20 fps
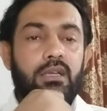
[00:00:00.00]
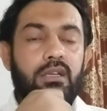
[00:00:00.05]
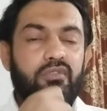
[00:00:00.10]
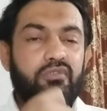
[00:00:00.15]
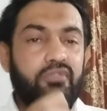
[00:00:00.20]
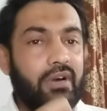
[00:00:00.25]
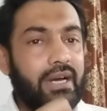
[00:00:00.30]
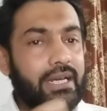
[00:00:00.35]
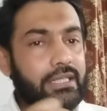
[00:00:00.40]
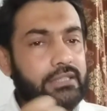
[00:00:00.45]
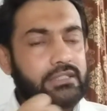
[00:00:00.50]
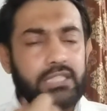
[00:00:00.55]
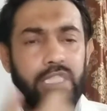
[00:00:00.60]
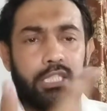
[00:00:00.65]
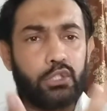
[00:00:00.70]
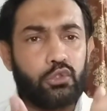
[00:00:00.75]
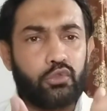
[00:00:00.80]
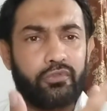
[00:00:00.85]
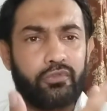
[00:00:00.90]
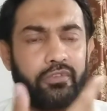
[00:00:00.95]
for
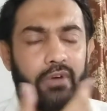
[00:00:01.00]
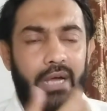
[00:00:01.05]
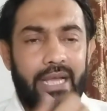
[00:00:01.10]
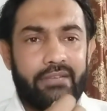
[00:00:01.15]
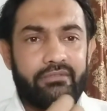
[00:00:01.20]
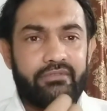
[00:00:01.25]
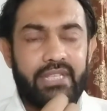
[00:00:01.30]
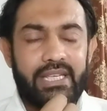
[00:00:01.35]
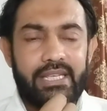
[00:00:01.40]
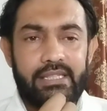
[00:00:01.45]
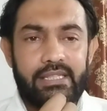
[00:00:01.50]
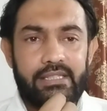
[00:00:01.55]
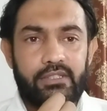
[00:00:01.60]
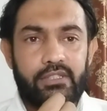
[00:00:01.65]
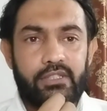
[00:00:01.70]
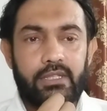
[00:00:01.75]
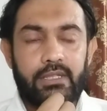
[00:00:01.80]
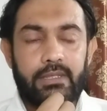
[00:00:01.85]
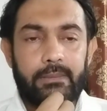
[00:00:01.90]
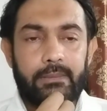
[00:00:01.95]
3 to 5
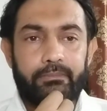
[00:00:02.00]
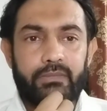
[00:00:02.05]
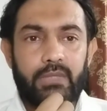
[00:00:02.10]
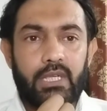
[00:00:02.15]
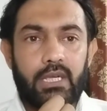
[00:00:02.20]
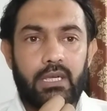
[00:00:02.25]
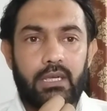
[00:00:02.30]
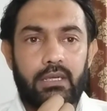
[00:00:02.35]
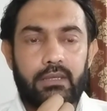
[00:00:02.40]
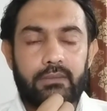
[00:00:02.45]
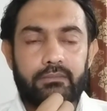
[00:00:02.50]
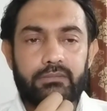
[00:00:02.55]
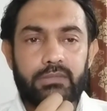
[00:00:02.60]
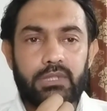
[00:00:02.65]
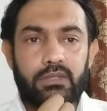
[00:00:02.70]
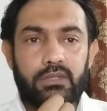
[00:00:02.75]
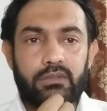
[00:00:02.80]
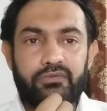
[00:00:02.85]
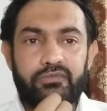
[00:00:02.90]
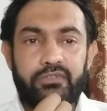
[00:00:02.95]
days,
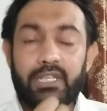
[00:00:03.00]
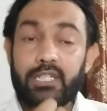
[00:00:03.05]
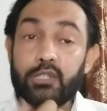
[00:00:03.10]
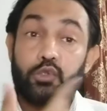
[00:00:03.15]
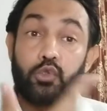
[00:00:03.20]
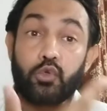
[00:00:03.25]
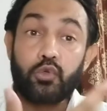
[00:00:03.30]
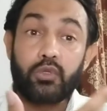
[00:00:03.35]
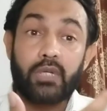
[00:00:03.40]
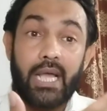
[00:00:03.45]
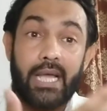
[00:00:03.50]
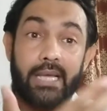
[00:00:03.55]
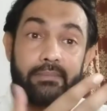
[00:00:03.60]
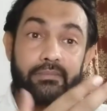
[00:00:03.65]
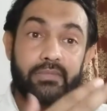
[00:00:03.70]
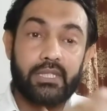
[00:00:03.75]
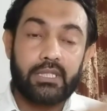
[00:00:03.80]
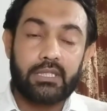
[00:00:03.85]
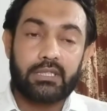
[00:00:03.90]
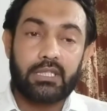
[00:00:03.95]
for 2
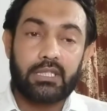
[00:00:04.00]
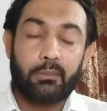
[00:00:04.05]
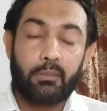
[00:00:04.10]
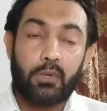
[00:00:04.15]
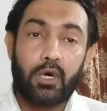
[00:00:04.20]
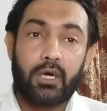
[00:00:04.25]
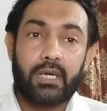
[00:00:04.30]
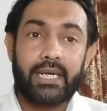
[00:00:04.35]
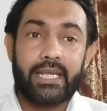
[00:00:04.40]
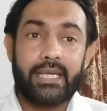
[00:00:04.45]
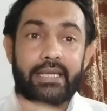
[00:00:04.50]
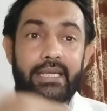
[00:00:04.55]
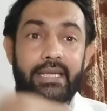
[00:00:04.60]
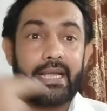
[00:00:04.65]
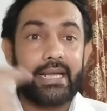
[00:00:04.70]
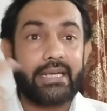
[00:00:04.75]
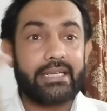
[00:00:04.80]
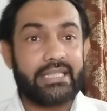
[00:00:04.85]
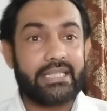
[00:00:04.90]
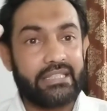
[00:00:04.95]
times in the morning
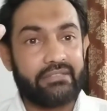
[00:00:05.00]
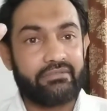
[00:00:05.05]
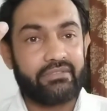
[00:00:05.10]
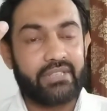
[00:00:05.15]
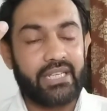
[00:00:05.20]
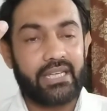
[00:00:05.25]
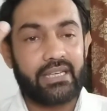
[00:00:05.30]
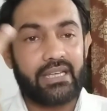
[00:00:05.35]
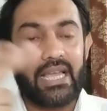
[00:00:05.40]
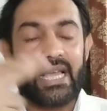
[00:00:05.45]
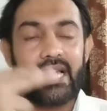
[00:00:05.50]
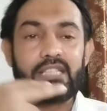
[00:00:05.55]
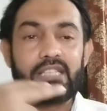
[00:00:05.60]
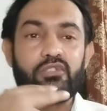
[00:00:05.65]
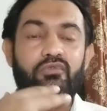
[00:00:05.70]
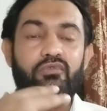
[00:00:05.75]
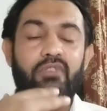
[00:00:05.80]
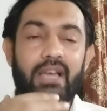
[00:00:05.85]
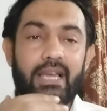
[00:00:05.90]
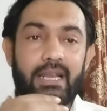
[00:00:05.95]
and evening
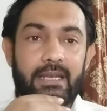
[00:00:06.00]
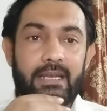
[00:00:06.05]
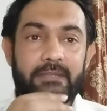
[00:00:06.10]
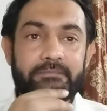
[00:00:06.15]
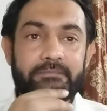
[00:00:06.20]
as well.